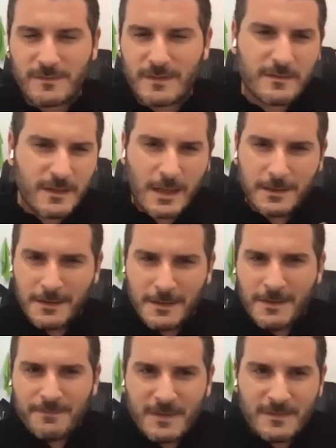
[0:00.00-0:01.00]
Is
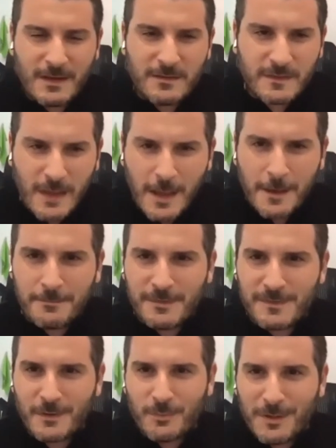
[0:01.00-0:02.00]
that a scam? Is
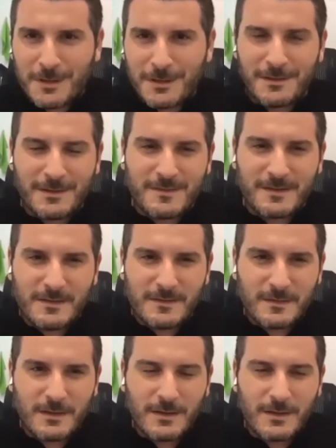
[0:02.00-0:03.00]
that real? Is it
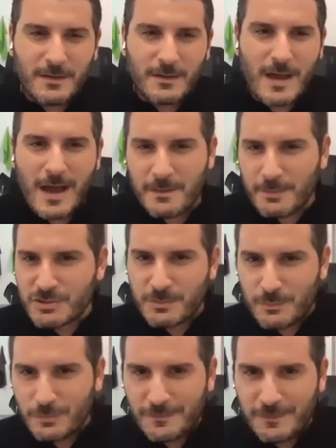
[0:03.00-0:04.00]
a high budget
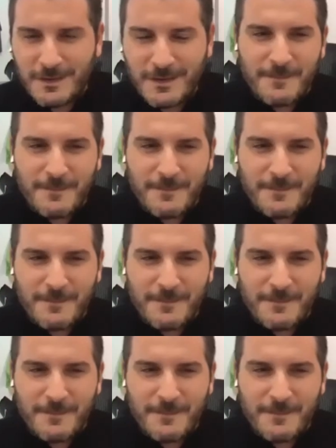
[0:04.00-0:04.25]
movie?